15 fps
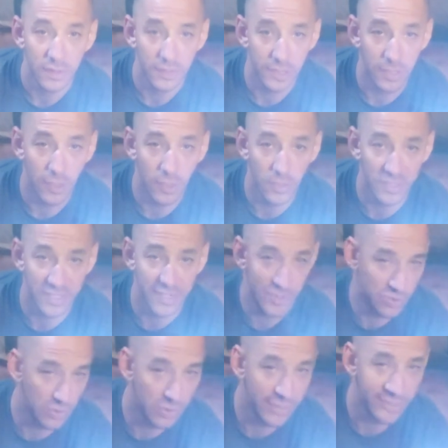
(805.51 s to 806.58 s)
It's an
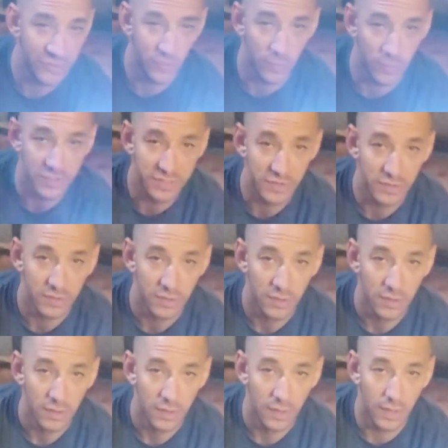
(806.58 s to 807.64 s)
extra light source,
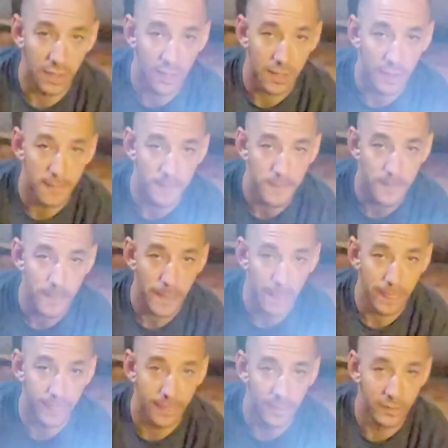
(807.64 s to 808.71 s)

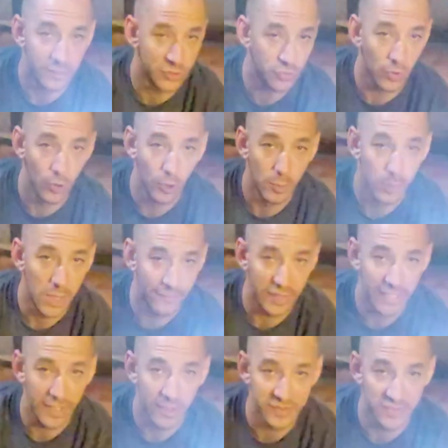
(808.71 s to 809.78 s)
strobe,
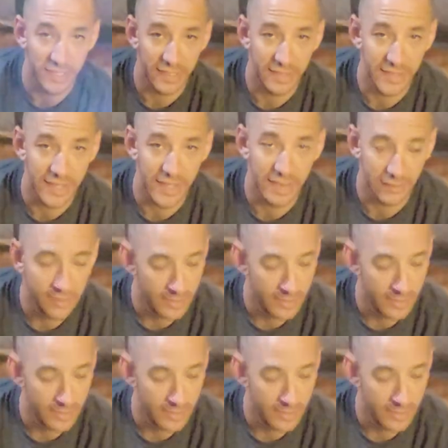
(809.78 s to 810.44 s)
everything else like that.